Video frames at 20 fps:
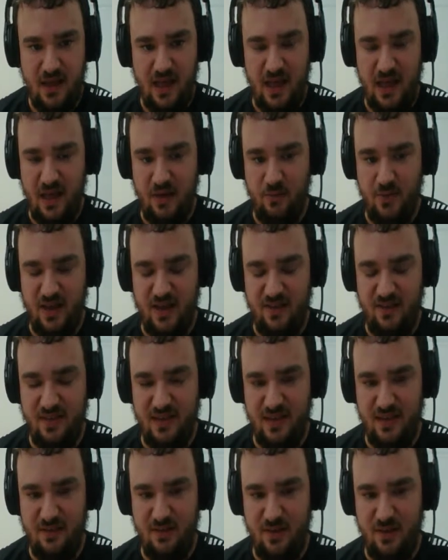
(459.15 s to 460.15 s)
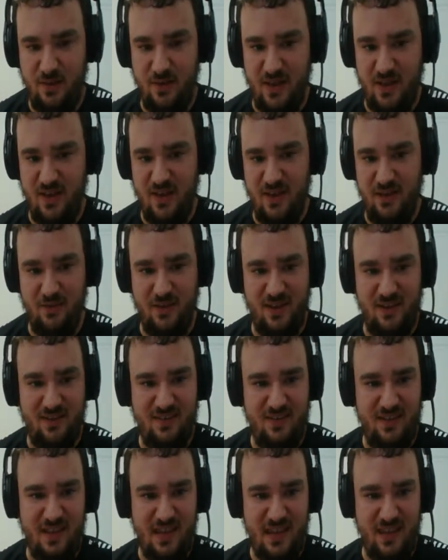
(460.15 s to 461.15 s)
And while that's going on, we
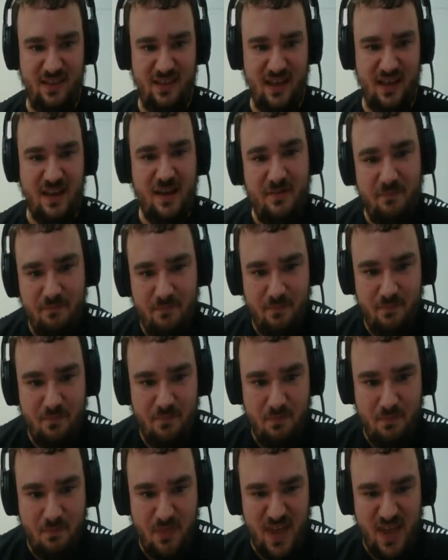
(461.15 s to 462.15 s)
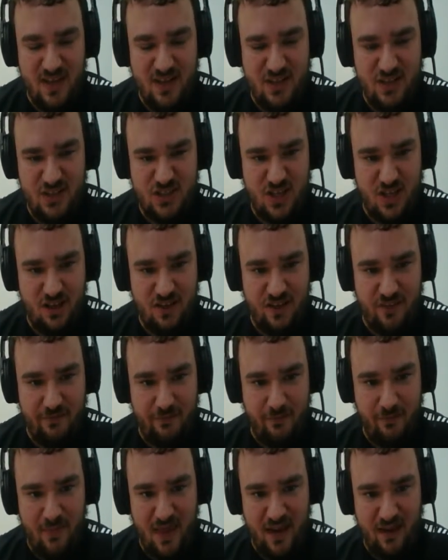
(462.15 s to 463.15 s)
see like a big chunk of
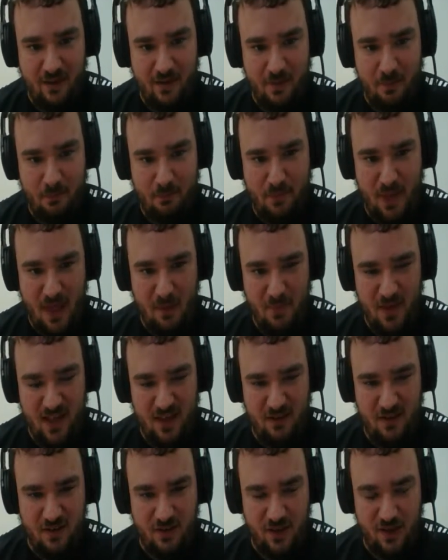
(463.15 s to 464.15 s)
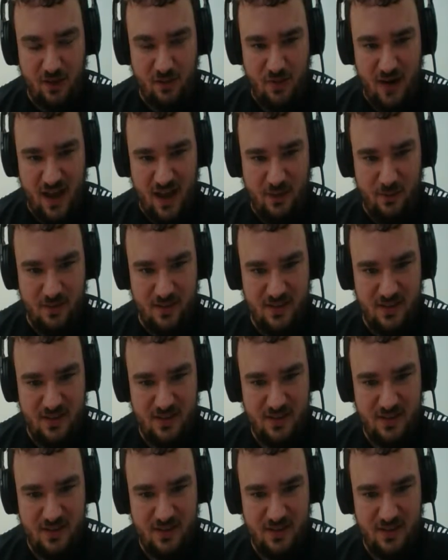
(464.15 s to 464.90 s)
metal popping out of the ground?